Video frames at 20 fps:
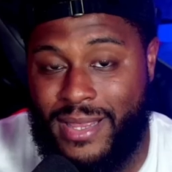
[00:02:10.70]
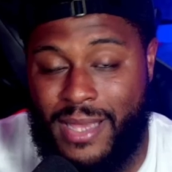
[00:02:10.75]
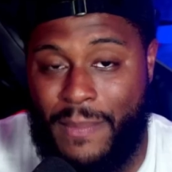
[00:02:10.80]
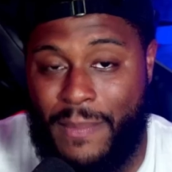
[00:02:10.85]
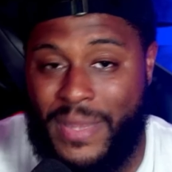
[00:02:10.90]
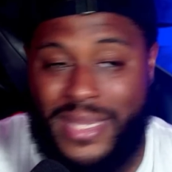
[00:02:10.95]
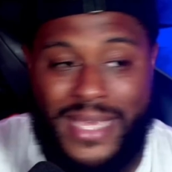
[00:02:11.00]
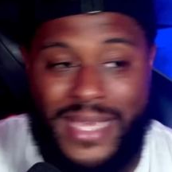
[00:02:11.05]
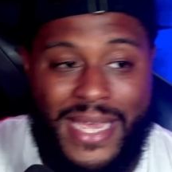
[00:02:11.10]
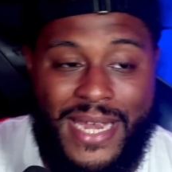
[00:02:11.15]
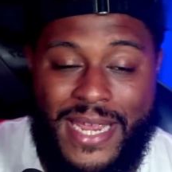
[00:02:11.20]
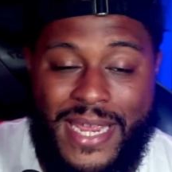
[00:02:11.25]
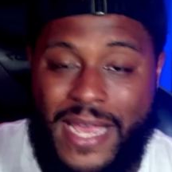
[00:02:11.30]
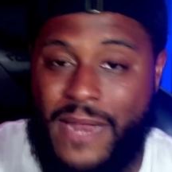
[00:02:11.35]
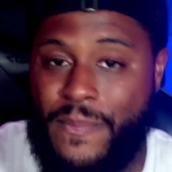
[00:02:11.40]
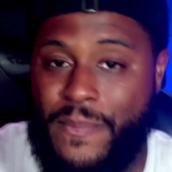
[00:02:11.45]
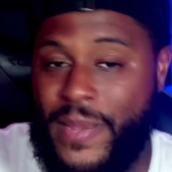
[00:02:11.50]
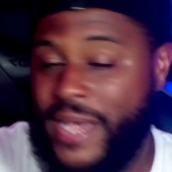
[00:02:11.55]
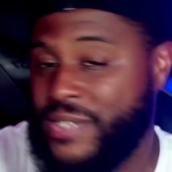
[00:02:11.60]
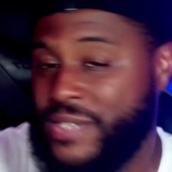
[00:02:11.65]
I mean, the Indiana
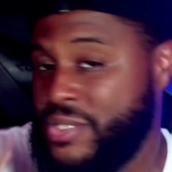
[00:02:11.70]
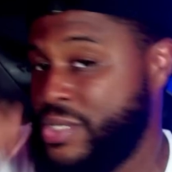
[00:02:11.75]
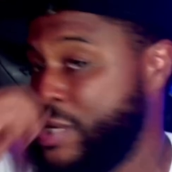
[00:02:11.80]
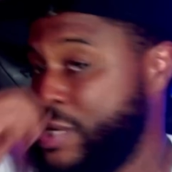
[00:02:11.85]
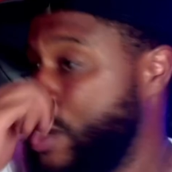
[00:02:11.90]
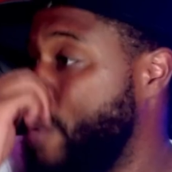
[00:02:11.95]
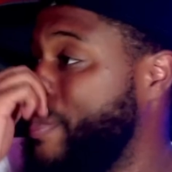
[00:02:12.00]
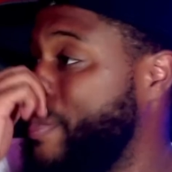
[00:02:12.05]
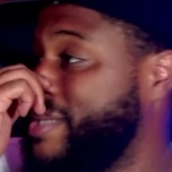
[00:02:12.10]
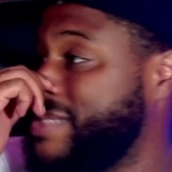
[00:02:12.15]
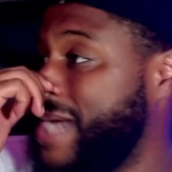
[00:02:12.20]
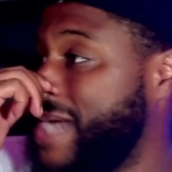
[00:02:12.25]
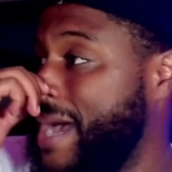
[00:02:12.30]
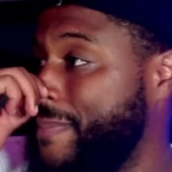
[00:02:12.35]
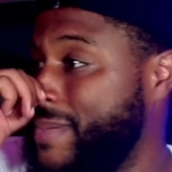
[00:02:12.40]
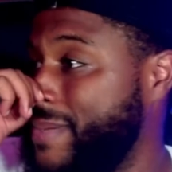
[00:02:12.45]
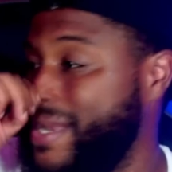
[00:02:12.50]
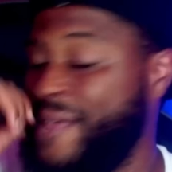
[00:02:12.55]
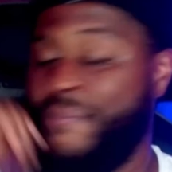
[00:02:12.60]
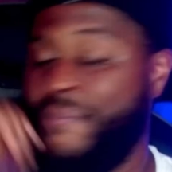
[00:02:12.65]
Pacers and Obi
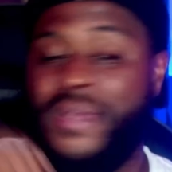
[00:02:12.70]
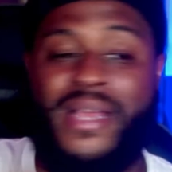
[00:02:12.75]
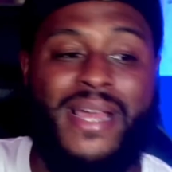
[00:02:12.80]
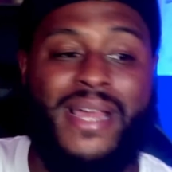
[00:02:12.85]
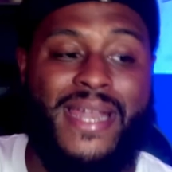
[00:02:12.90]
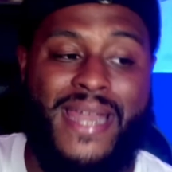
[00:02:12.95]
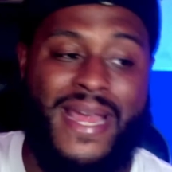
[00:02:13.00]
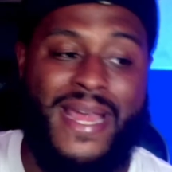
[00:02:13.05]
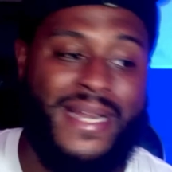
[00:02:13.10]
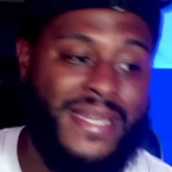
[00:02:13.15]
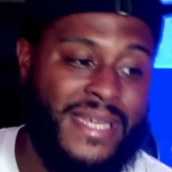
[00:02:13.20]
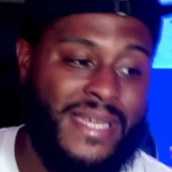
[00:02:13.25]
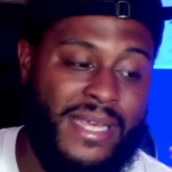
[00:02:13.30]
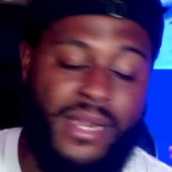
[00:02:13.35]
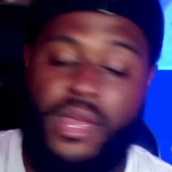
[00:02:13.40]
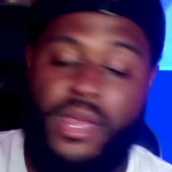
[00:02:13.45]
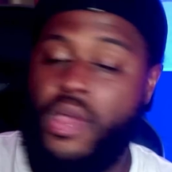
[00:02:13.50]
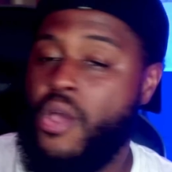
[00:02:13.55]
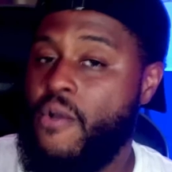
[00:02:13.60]
Toppin have been connected